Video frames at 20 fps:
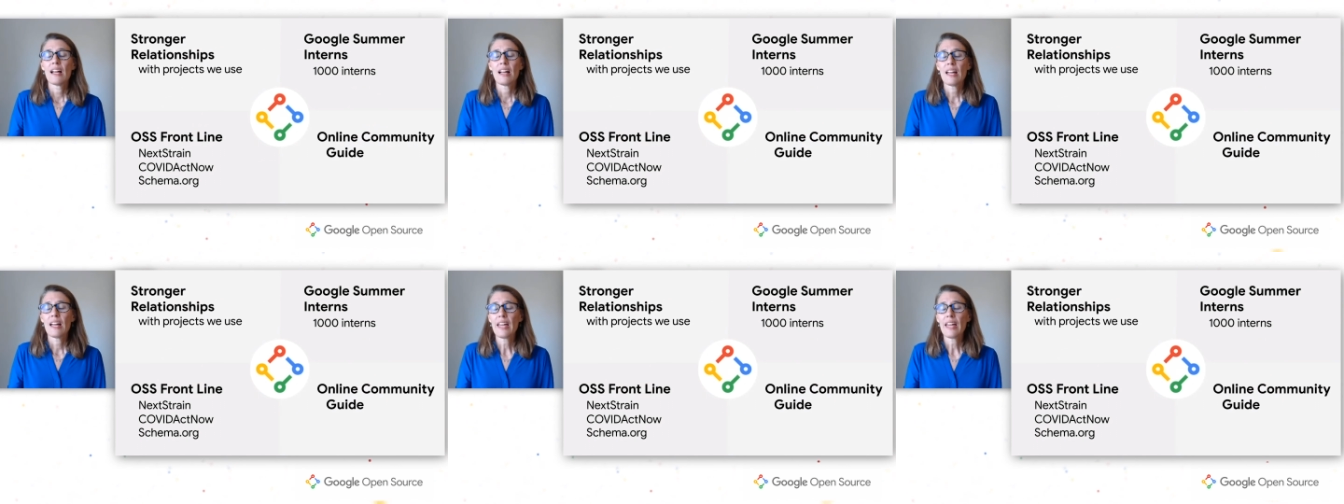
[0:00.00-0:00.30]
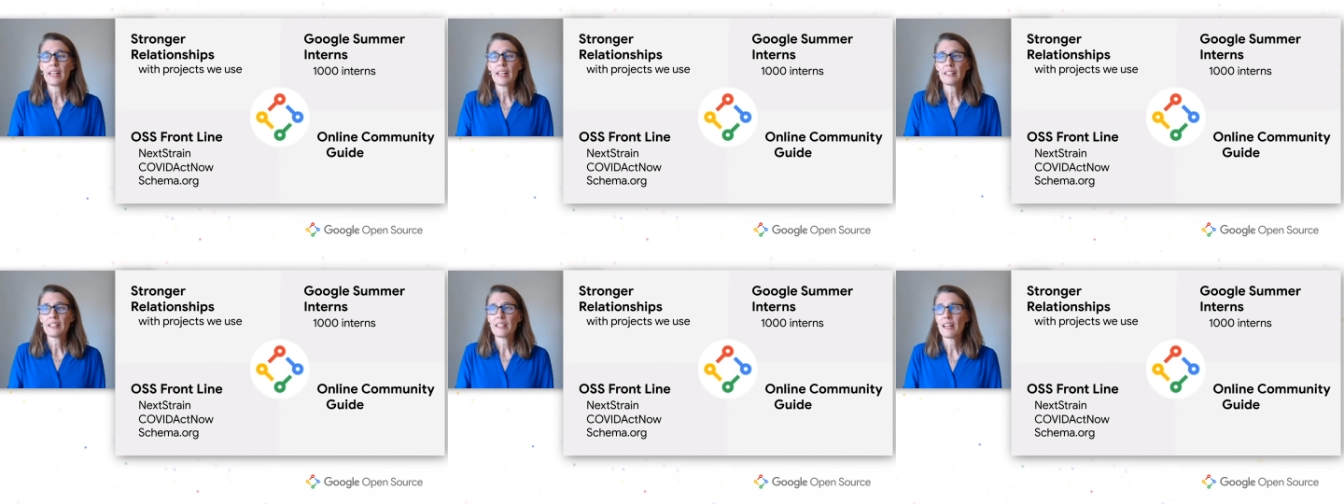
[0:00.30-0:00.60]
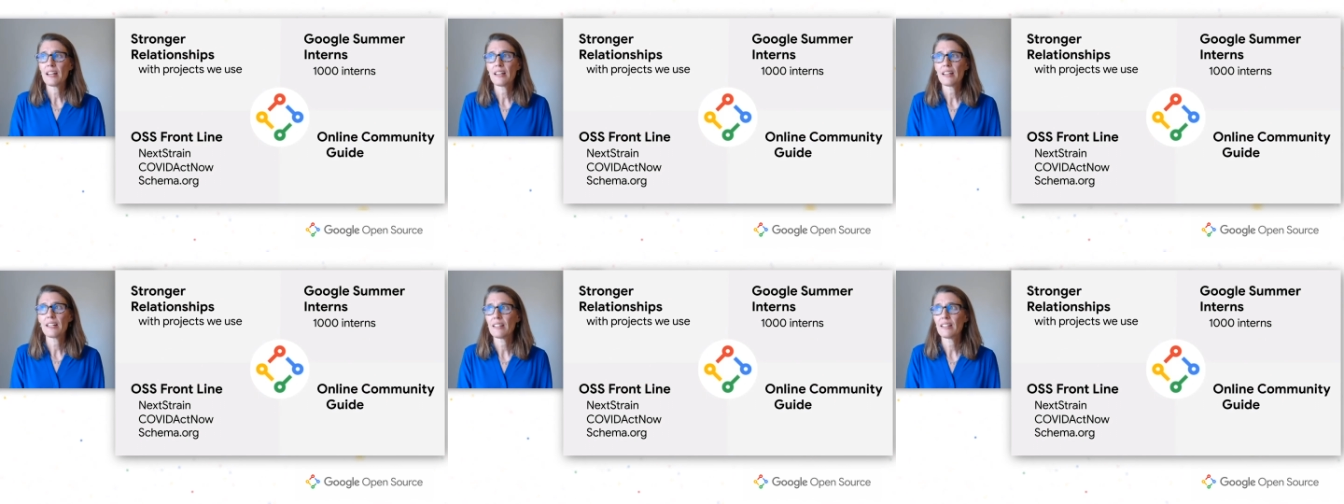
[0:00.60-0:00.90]
and
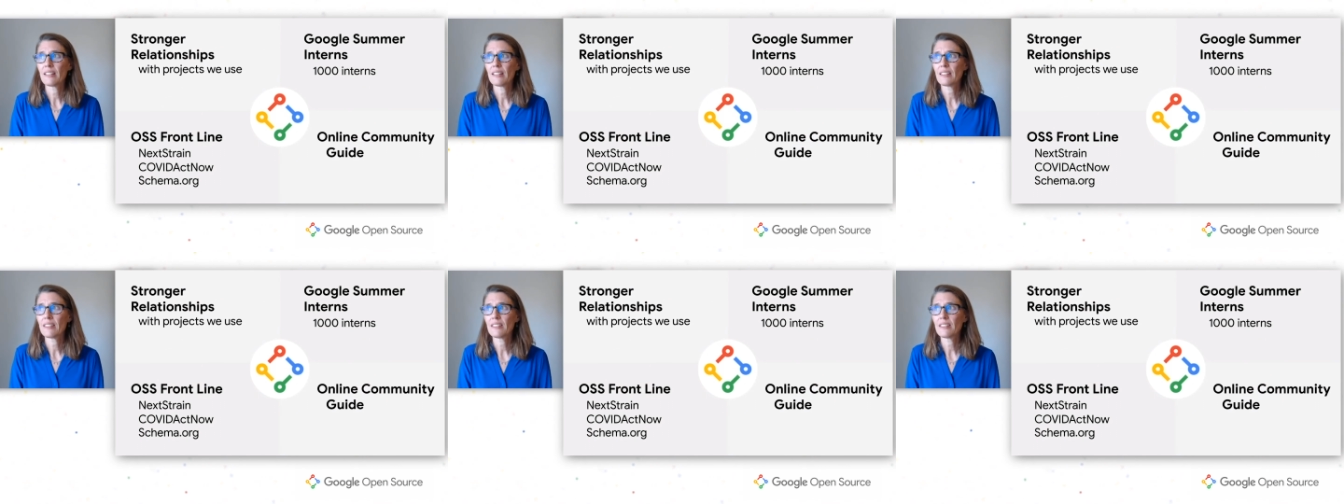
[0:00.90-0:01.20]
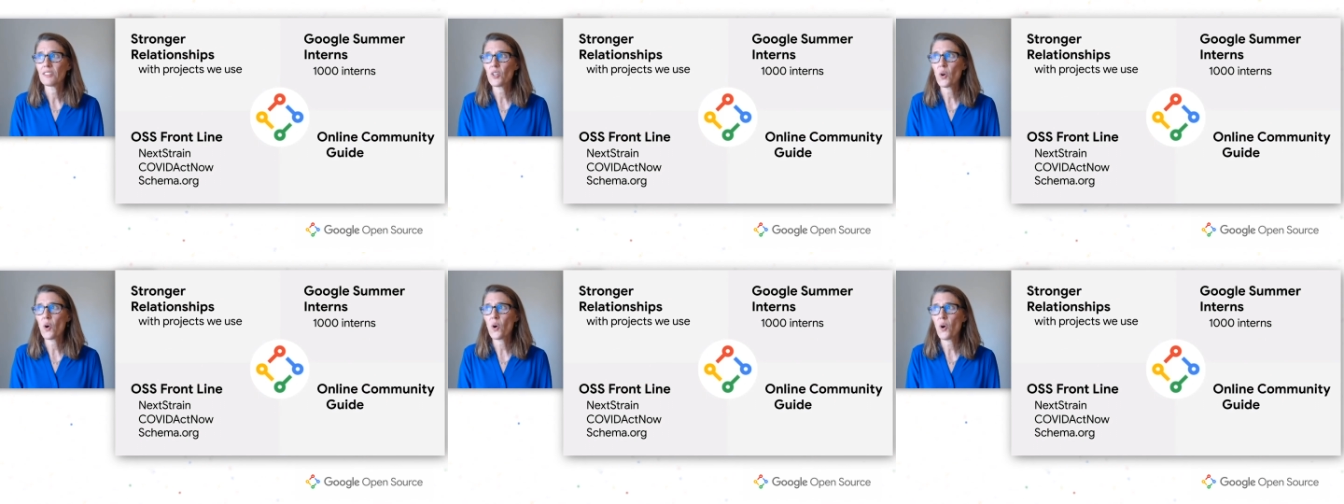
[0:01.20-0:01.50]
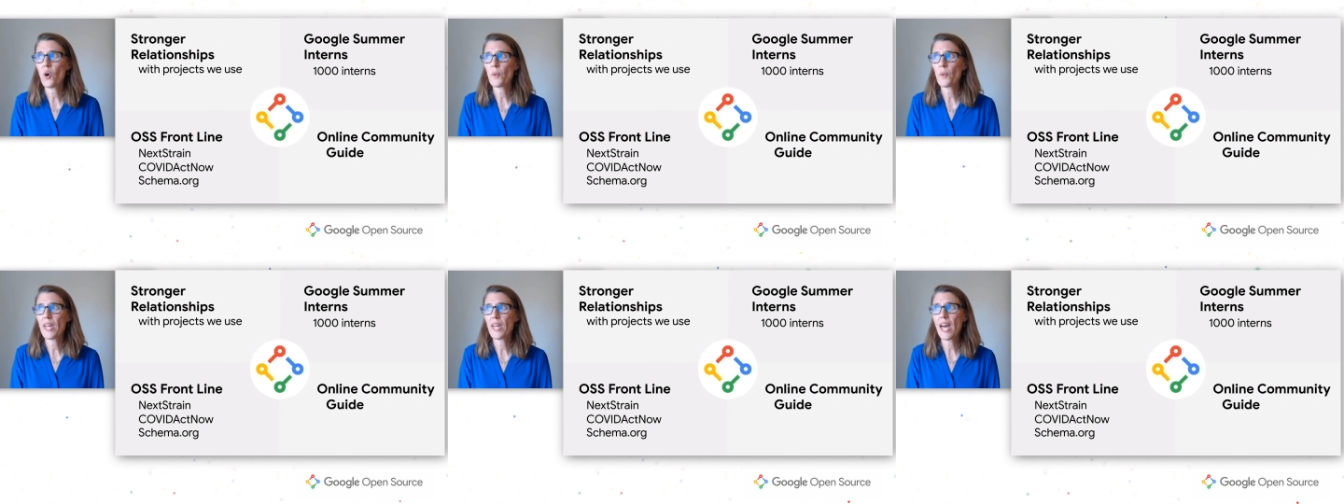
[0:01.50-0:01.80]

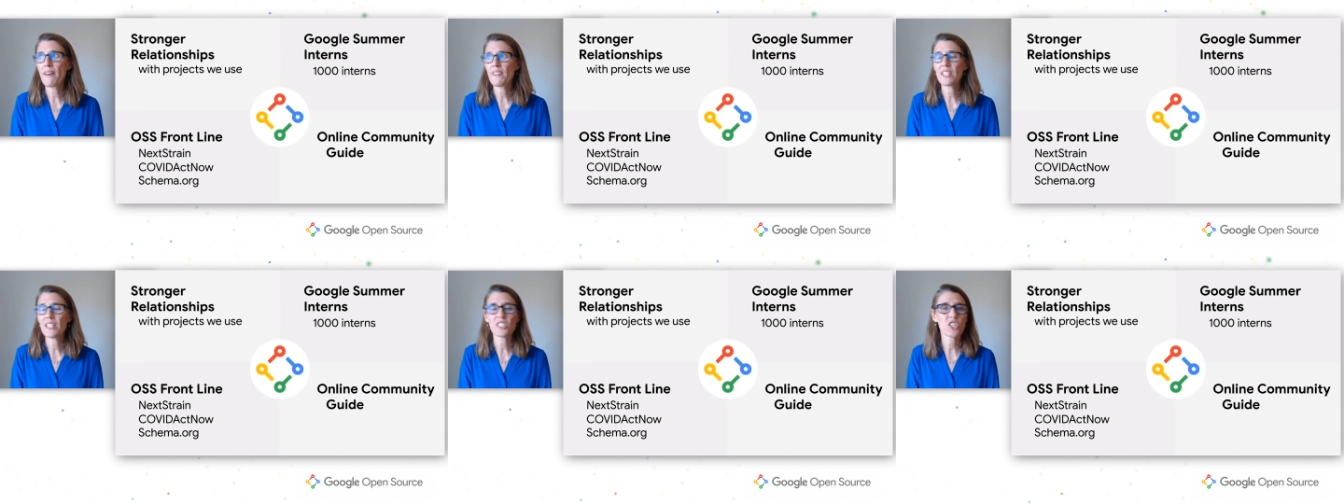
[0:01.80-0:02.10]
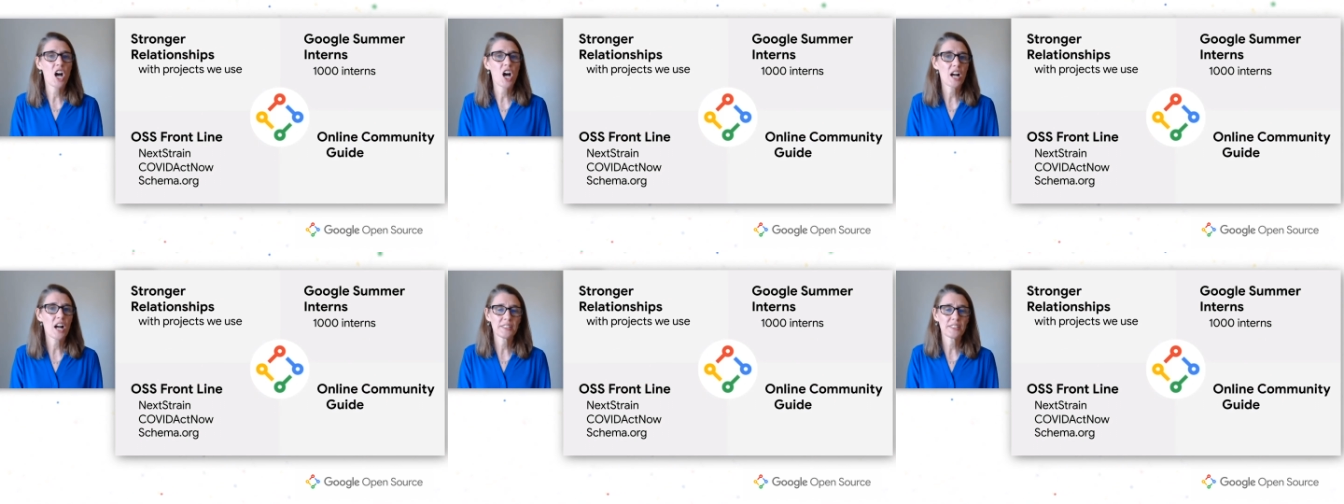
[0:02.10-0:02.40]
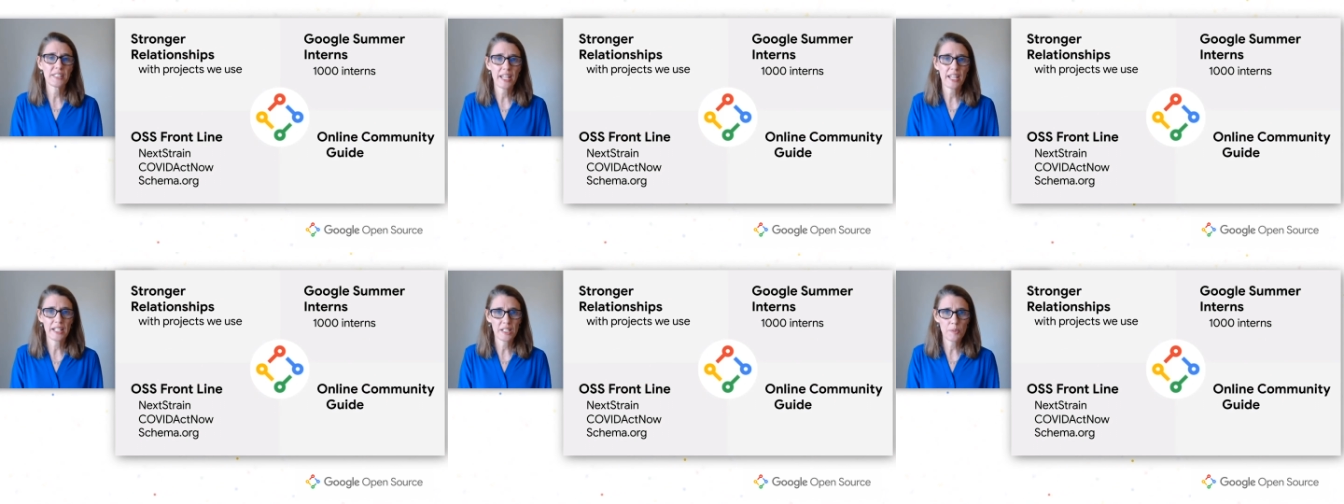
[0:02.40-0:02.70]
so we have these
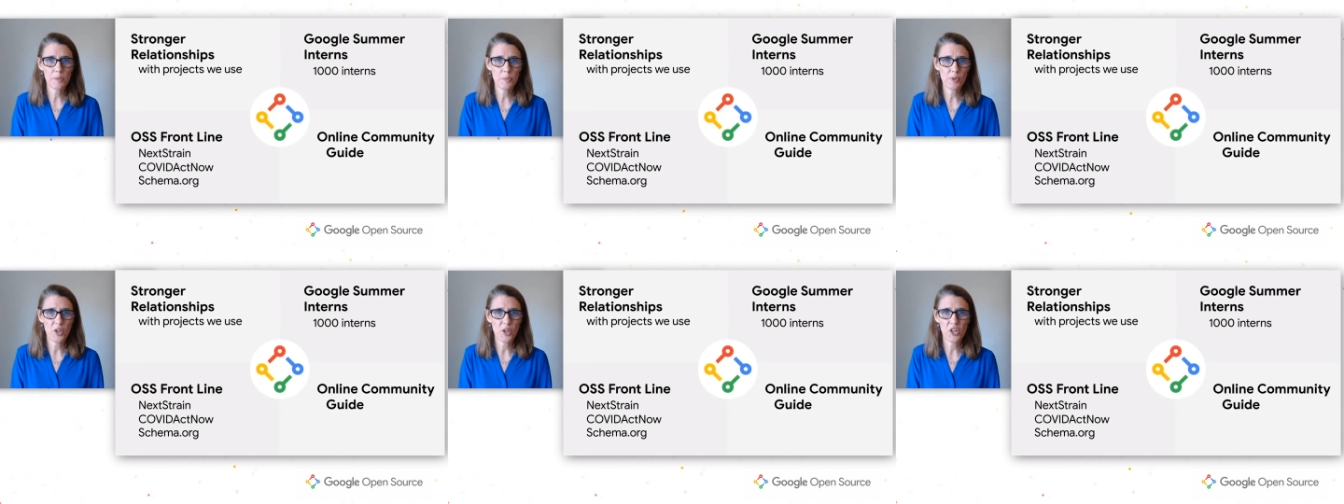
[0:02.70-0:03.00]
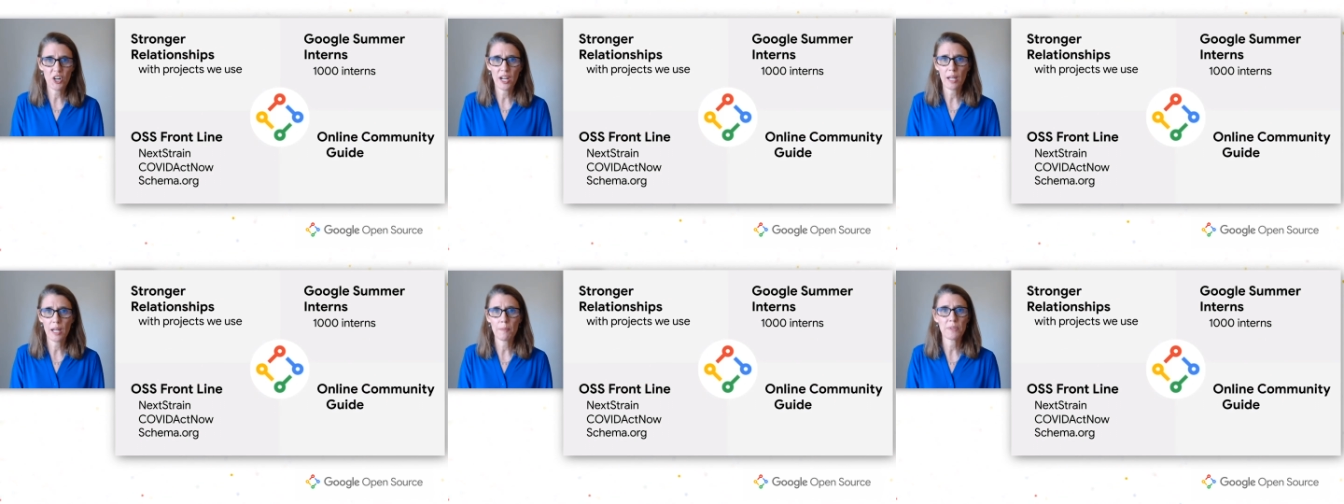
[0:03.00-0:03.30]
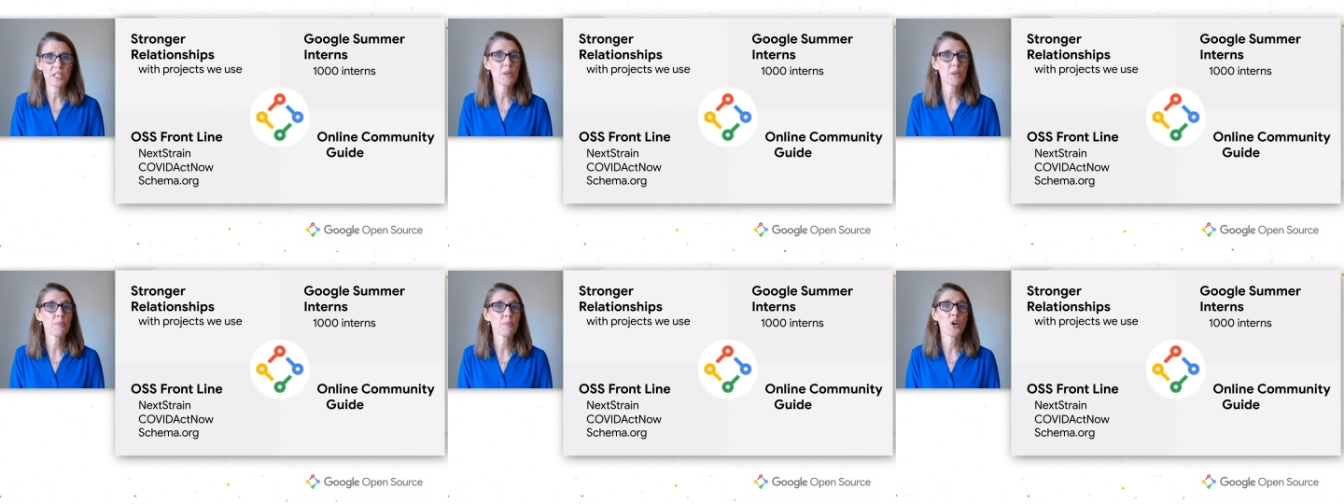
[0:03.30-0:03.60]
long-standing
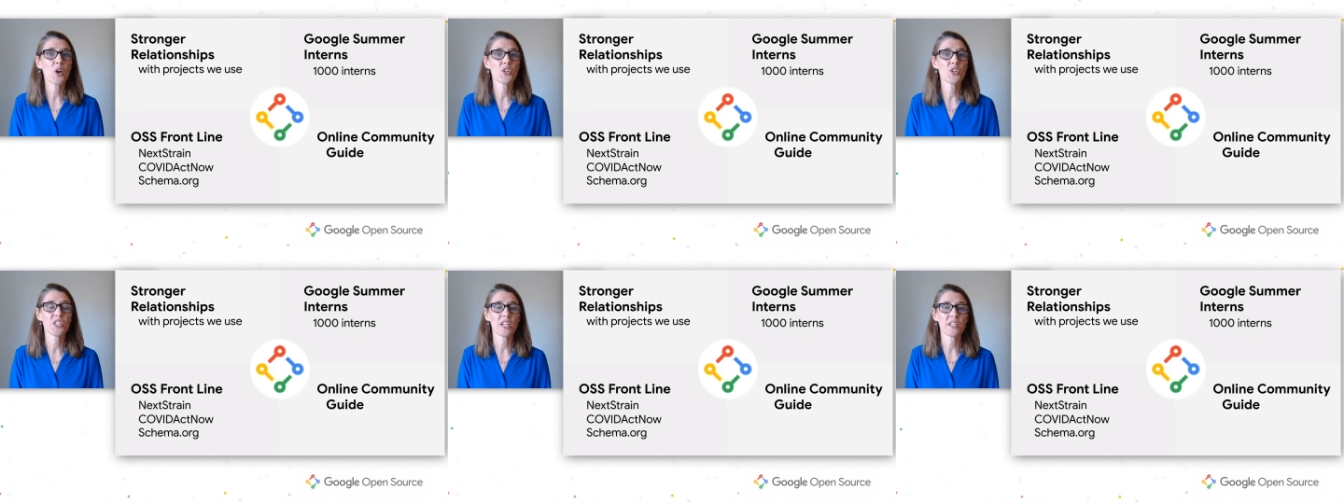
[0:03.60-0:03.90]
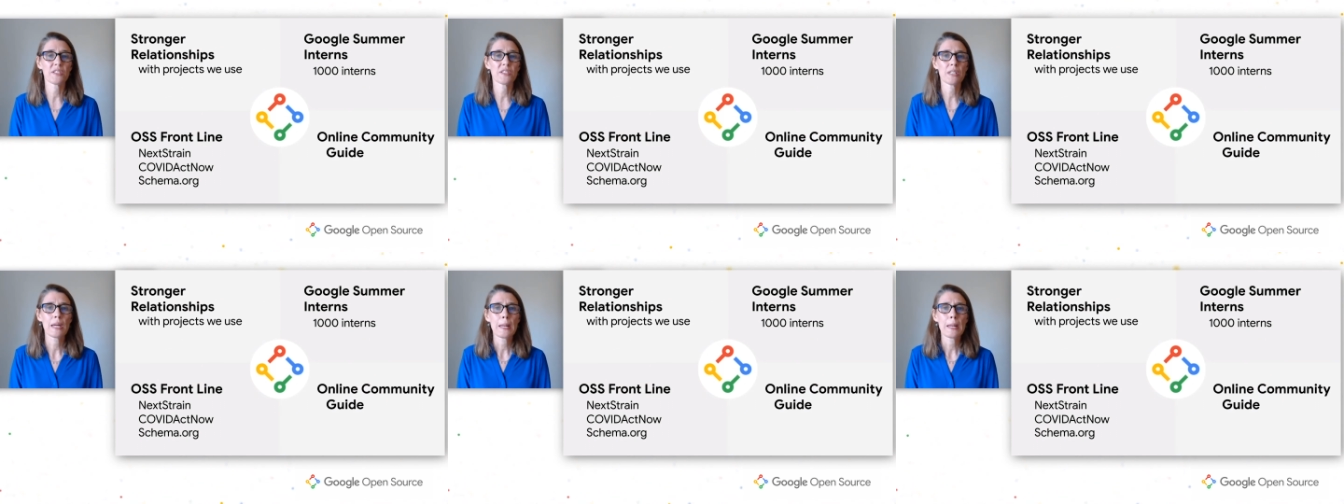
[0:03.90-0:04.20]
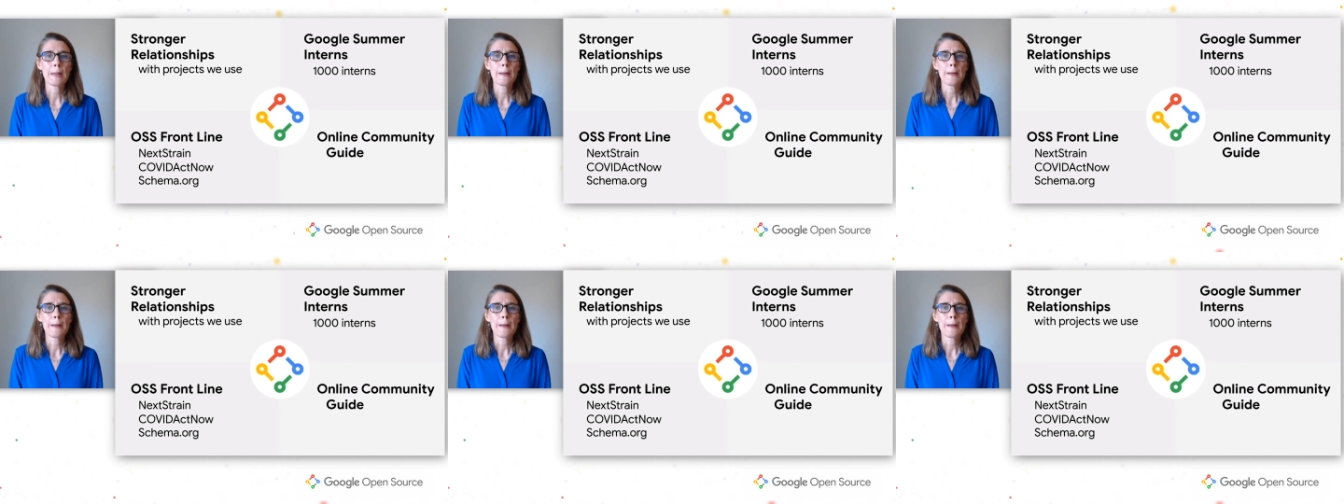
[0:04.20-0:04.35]
programs and approaches